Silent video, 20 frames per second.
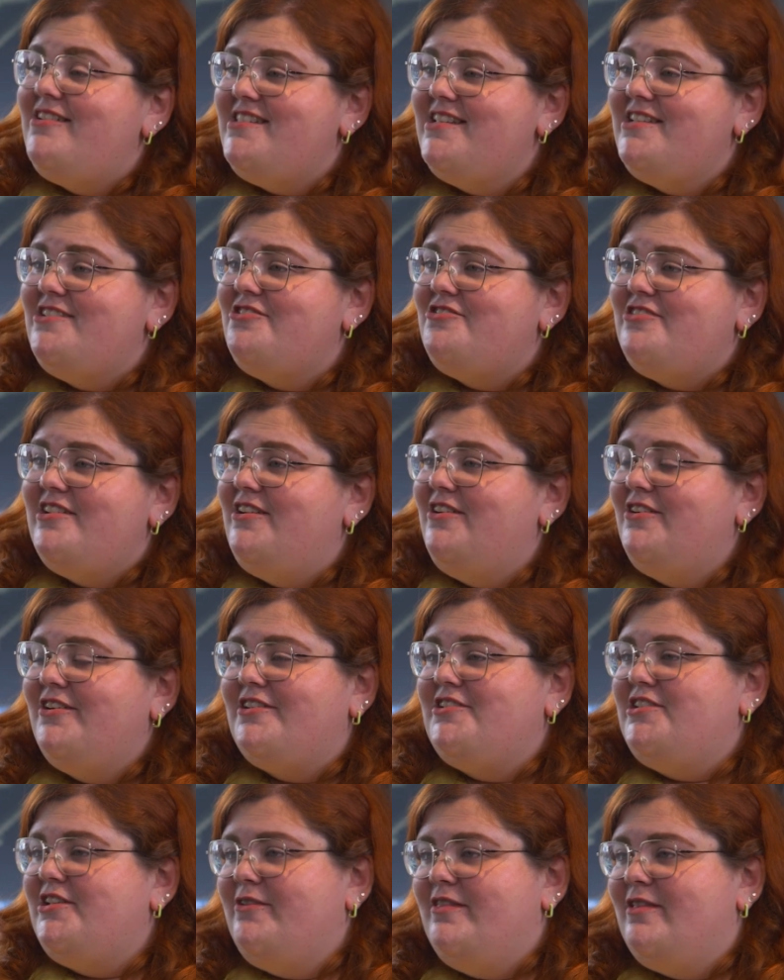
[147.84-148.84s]
does the industry
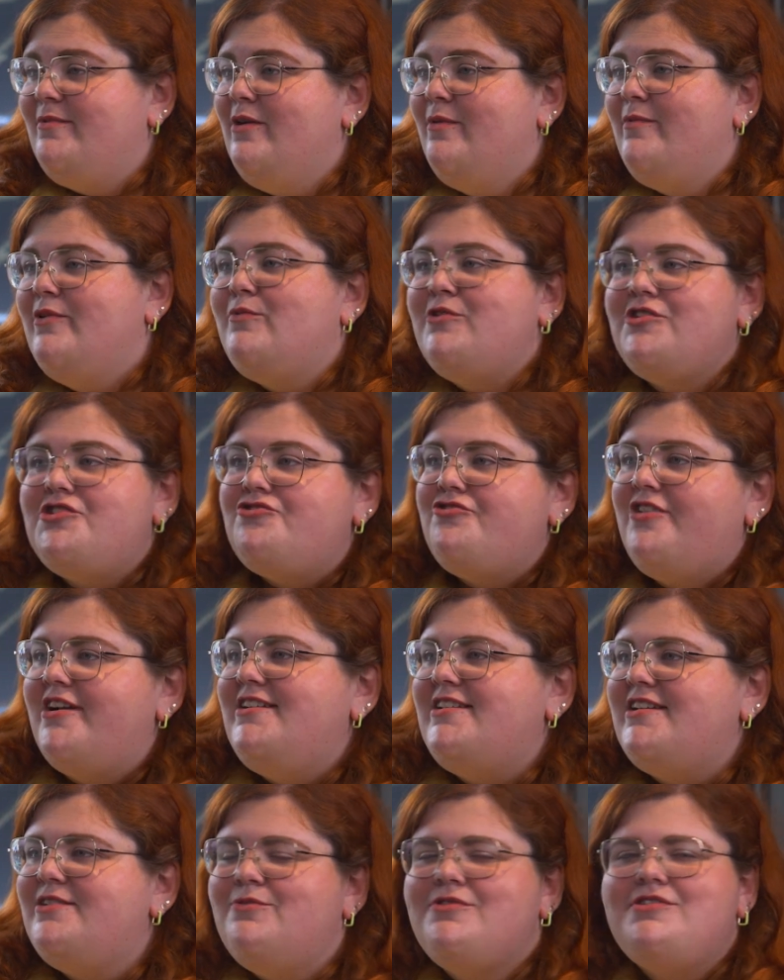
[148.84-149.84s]
look to you at the moment? What's
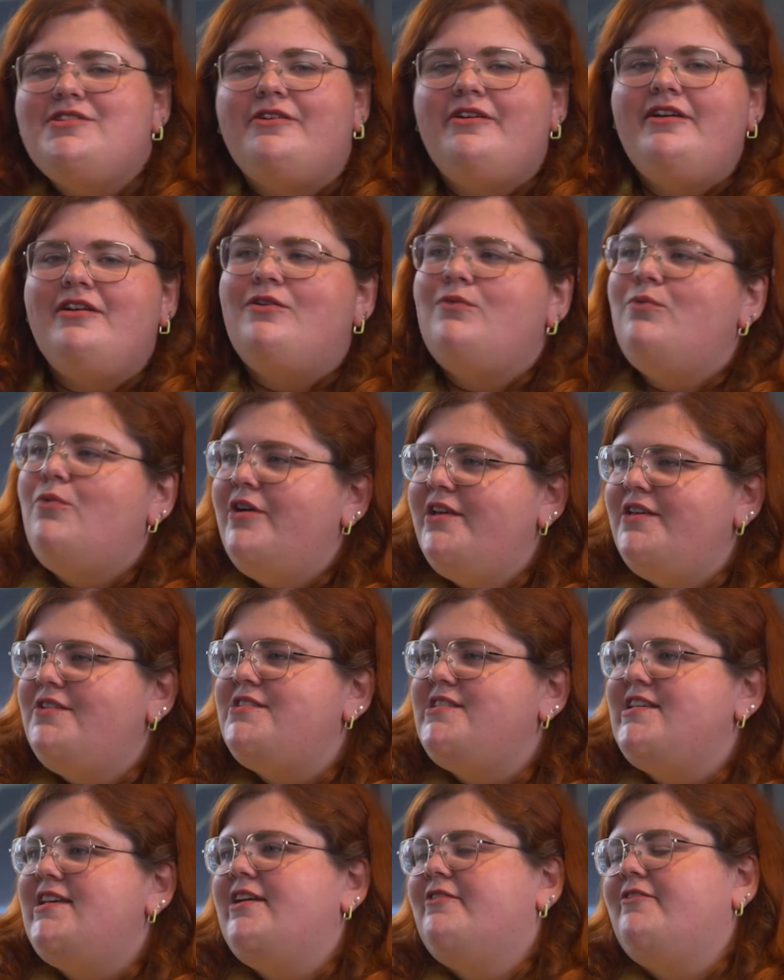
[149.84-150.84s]
trending? What's going on? What are
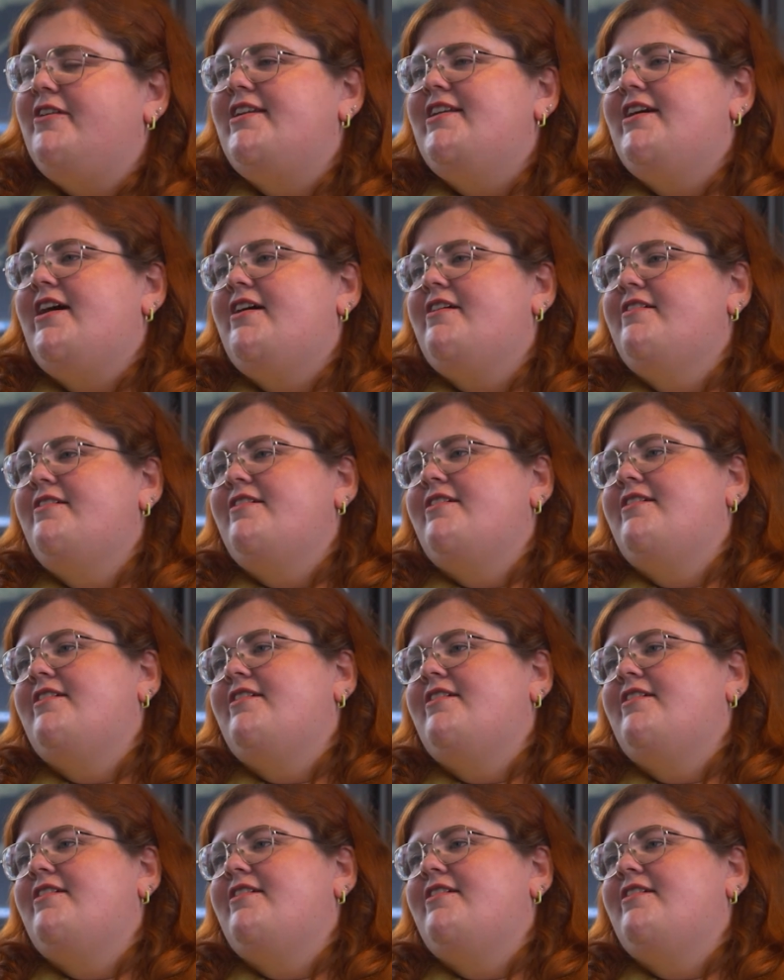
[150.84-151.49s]
you seeing right now?